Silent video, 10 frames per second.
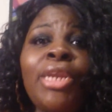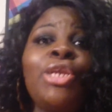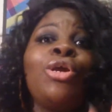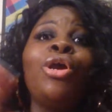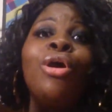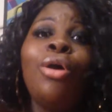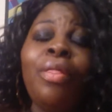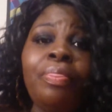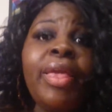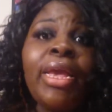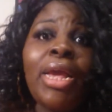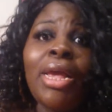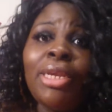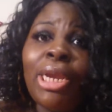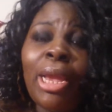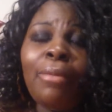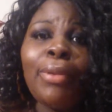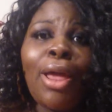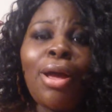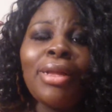It is your girl, Thick Chick
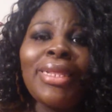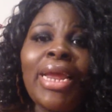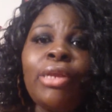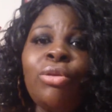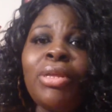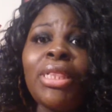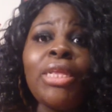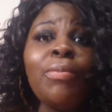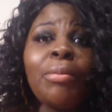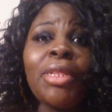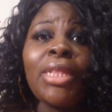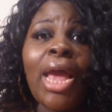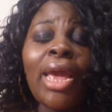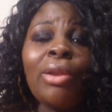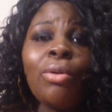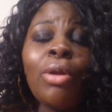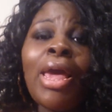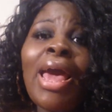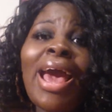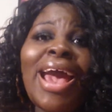Vlogs, and as you can see from the title,
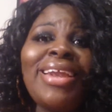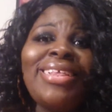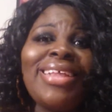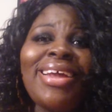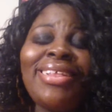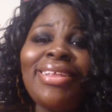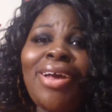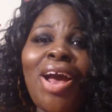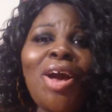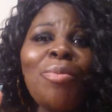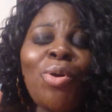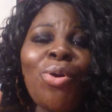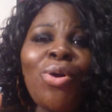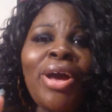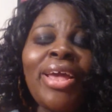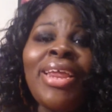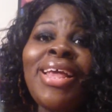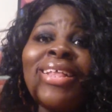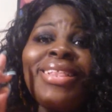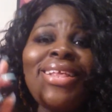I decided to come on
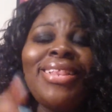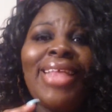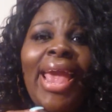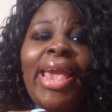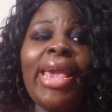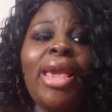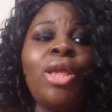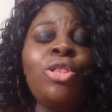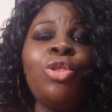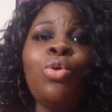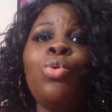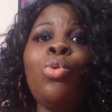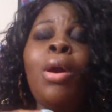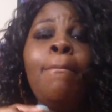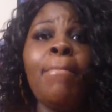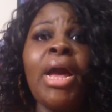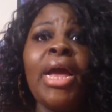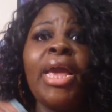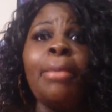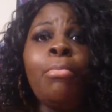today and do
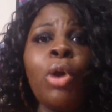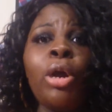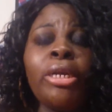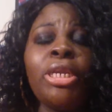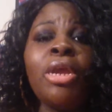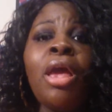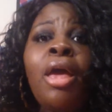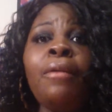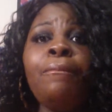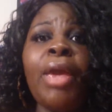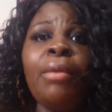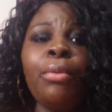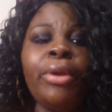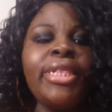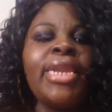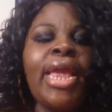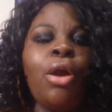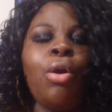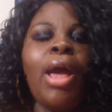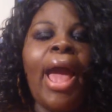my March favorites.
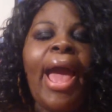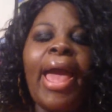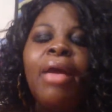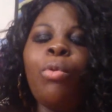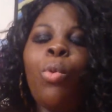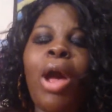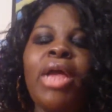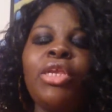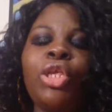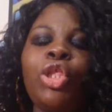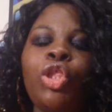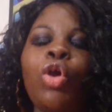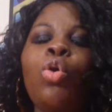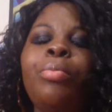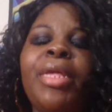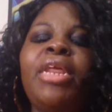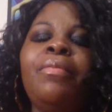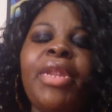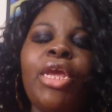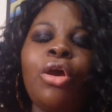Now, I have watched so many
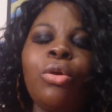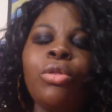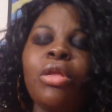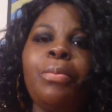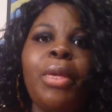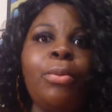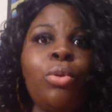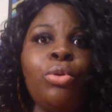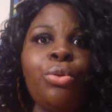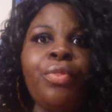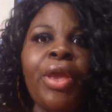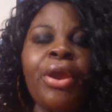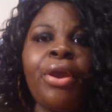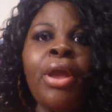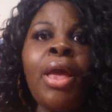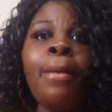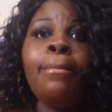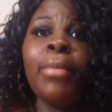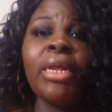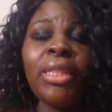videos of people who do their
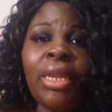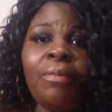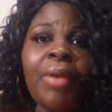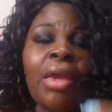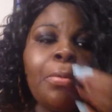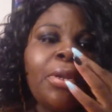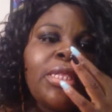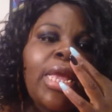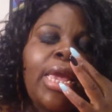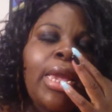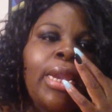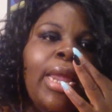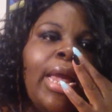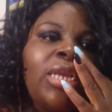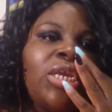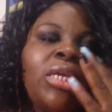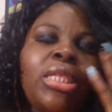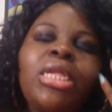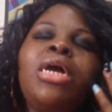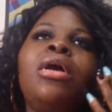monthly favorites, and I
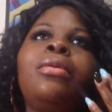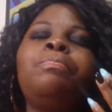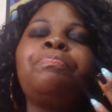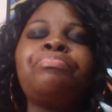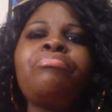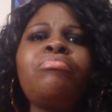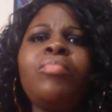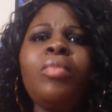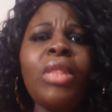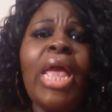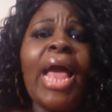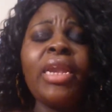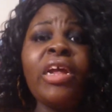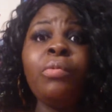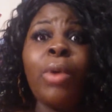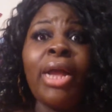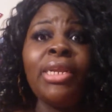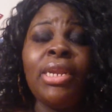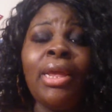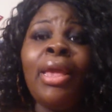just, I love
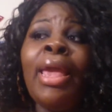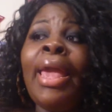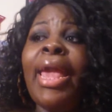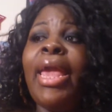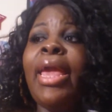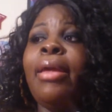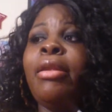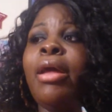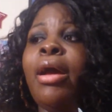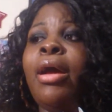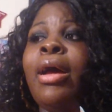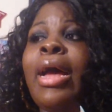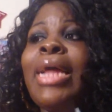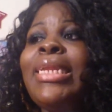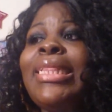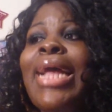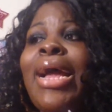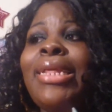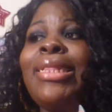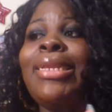watching it. And I
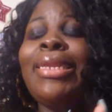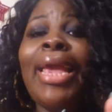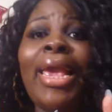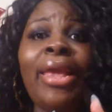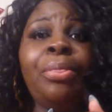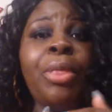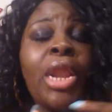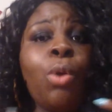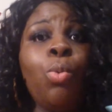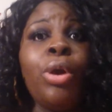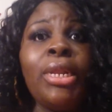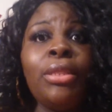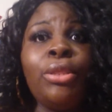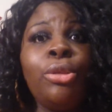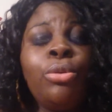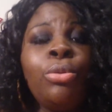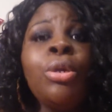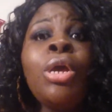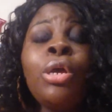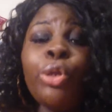decided today that I wanted to
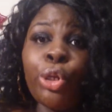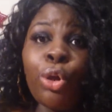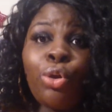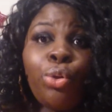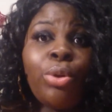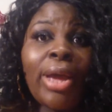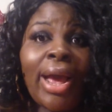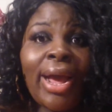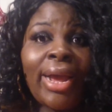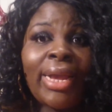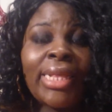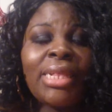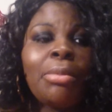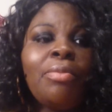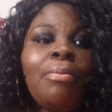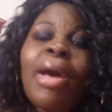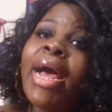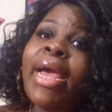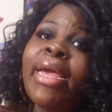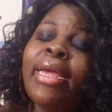show you guys some of
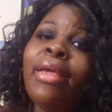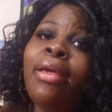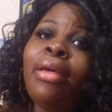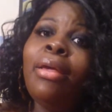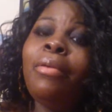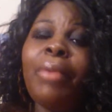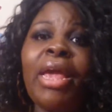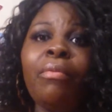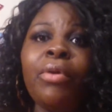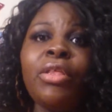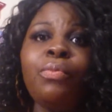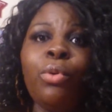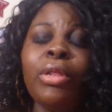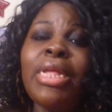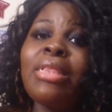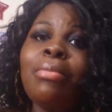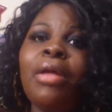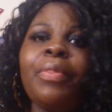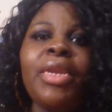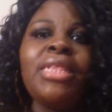my favorites for this
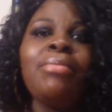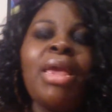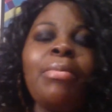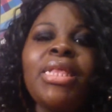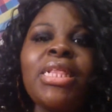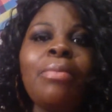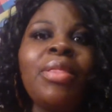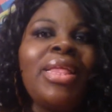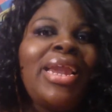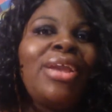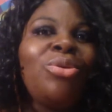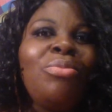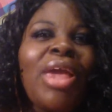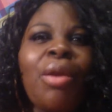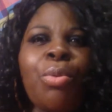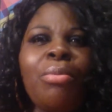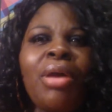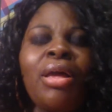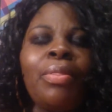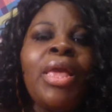month, and this may be something that I do every
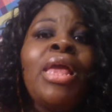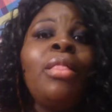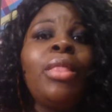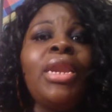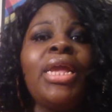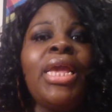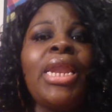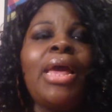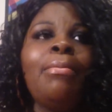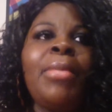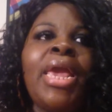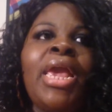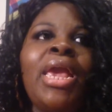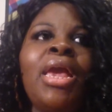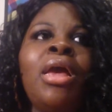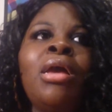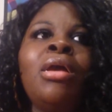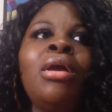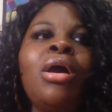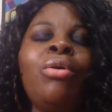month. Then again, I may
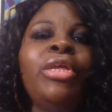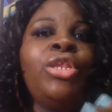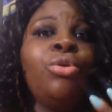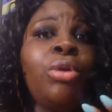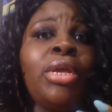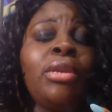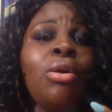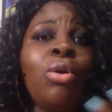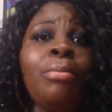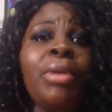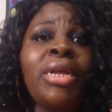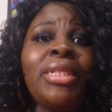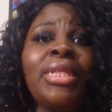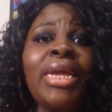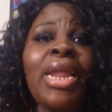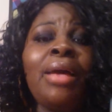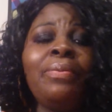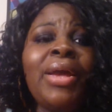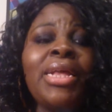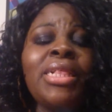only do it on months that I
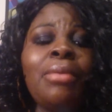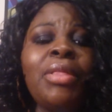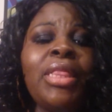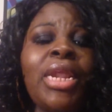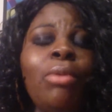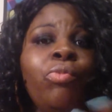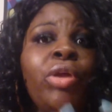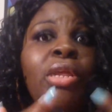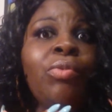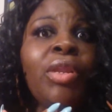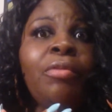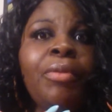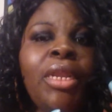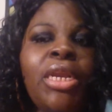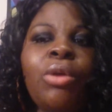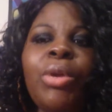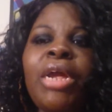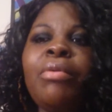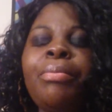find something that I'm really feeling or whatever.